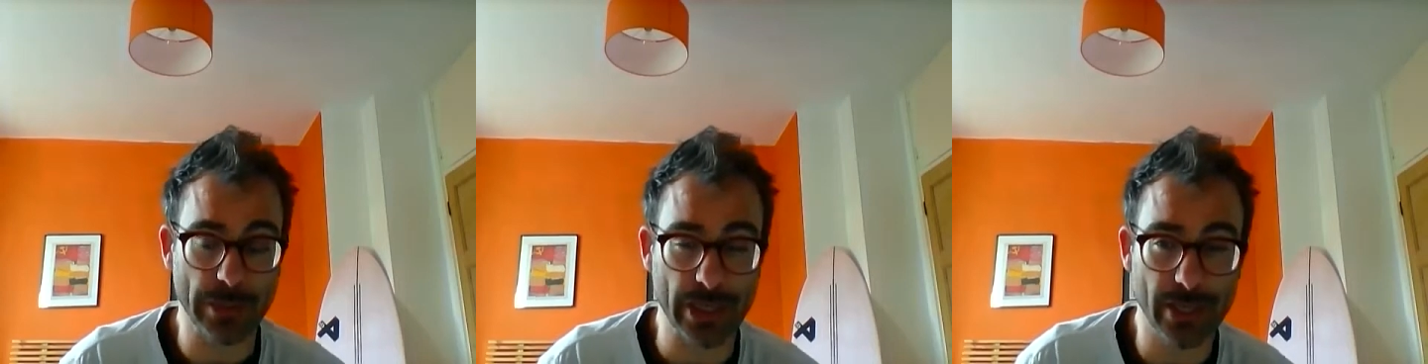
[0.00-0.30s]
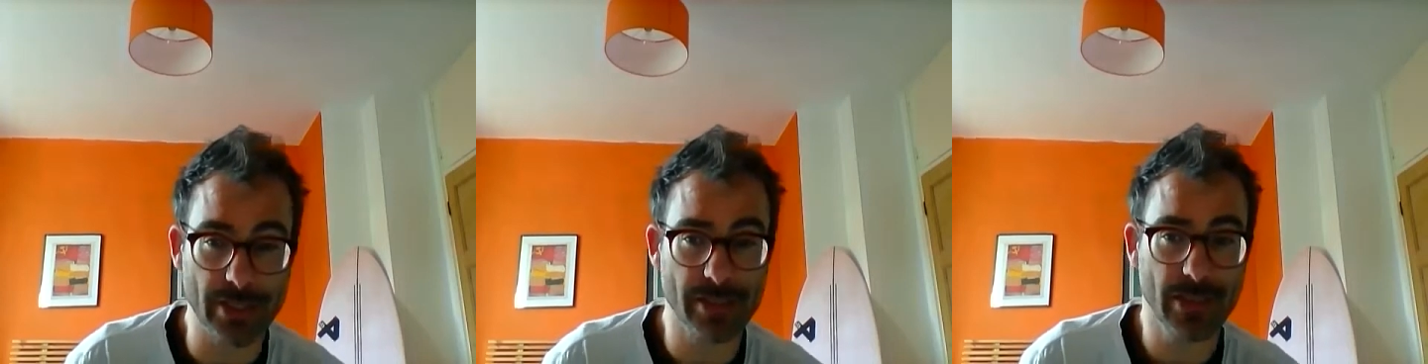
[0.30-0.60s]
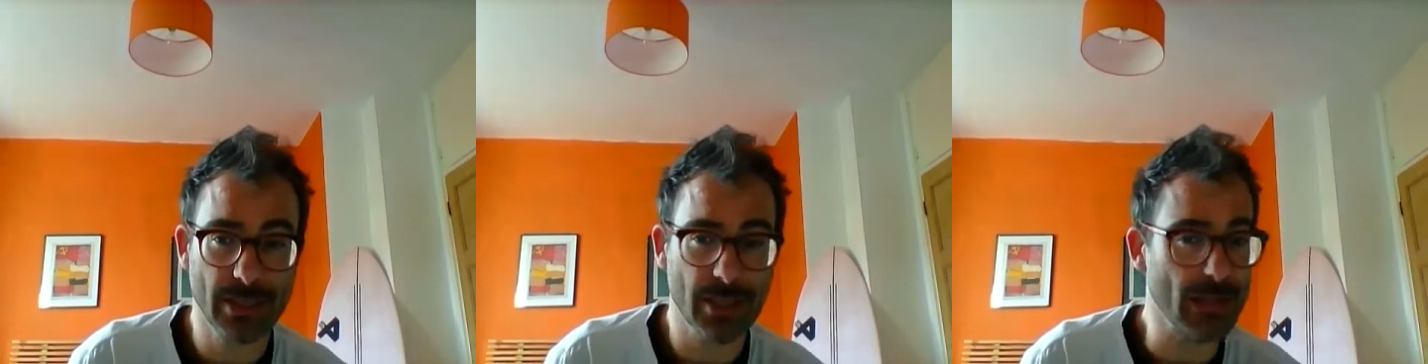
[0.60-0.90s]
years
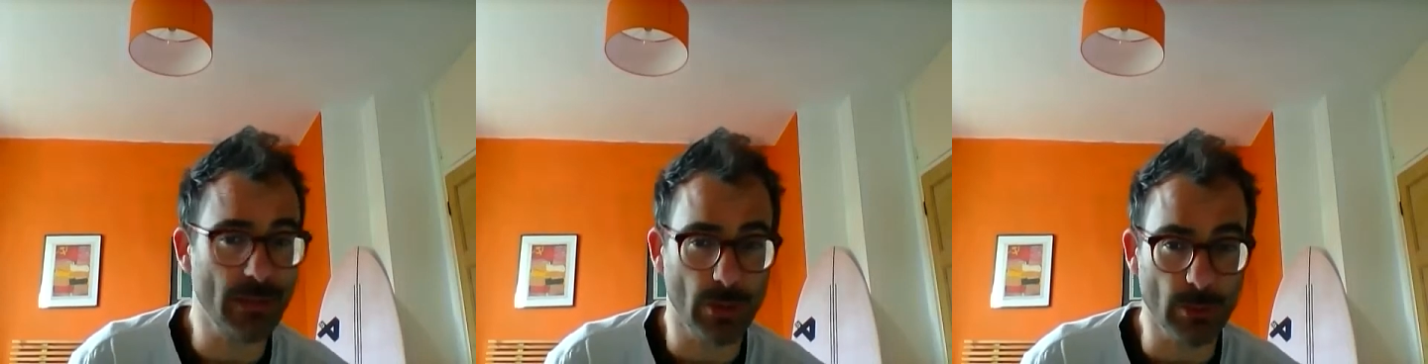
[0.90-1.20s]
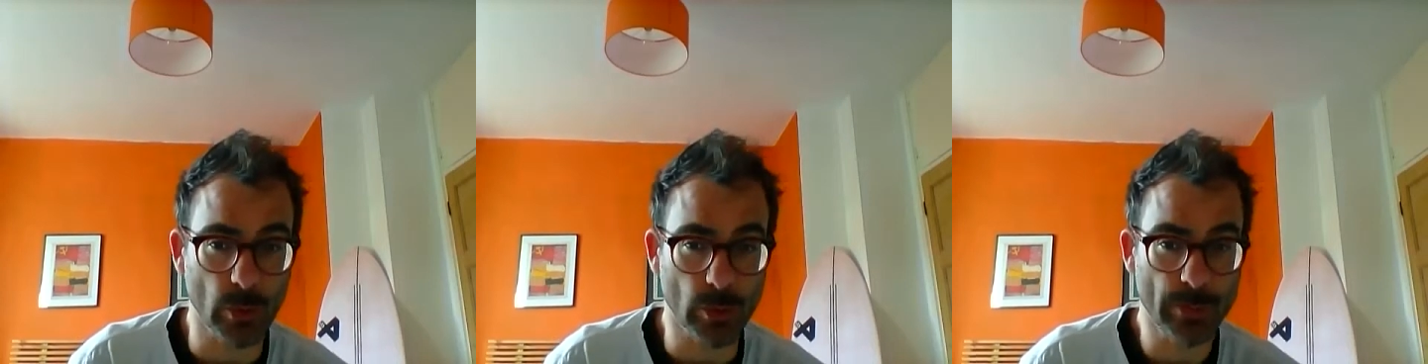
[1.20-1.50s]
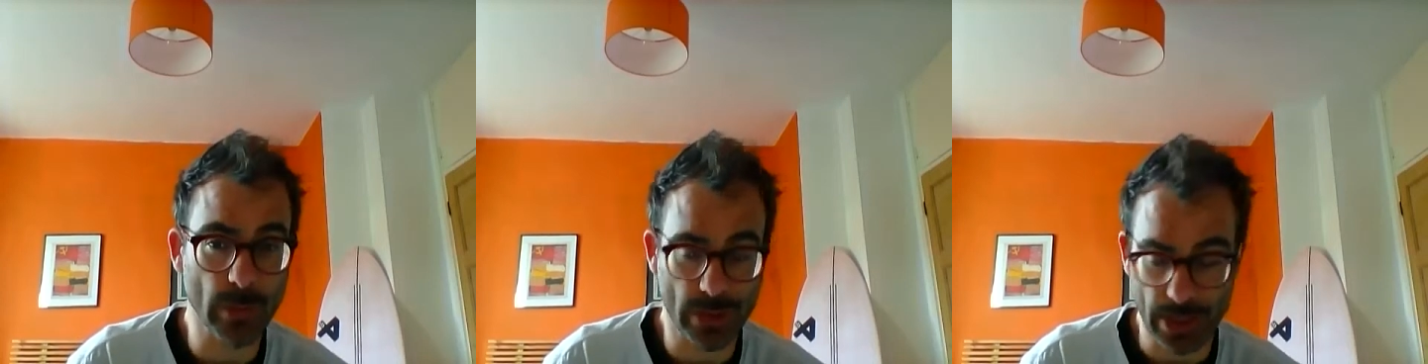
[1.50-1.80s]
and not more.
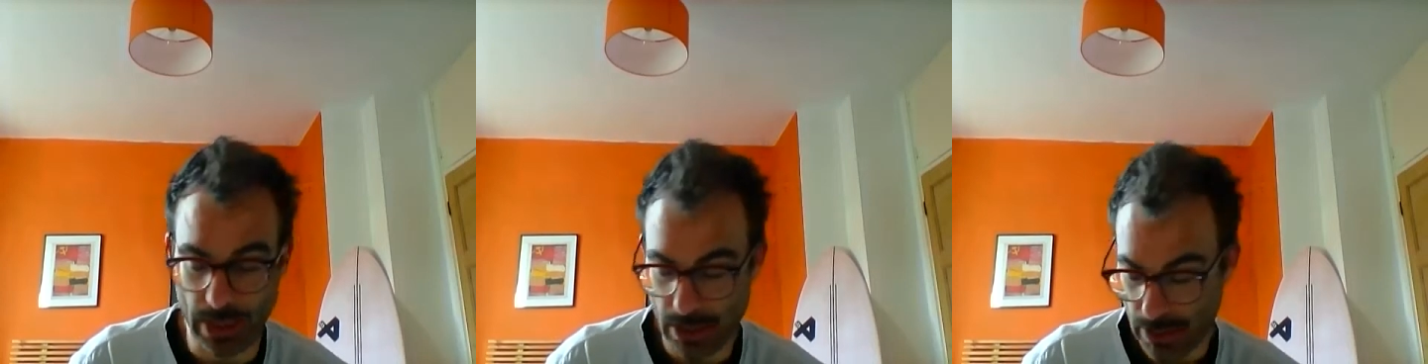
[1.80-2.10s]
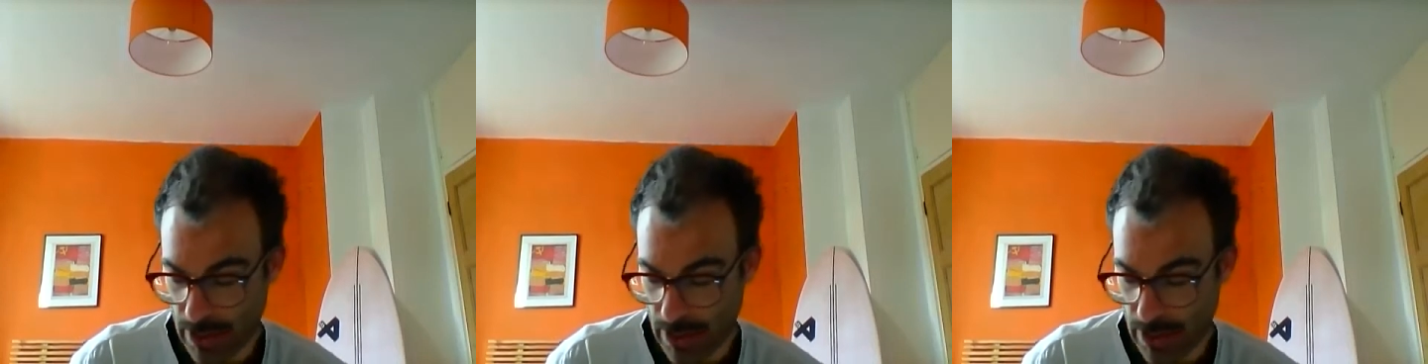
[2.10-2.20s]
Okay,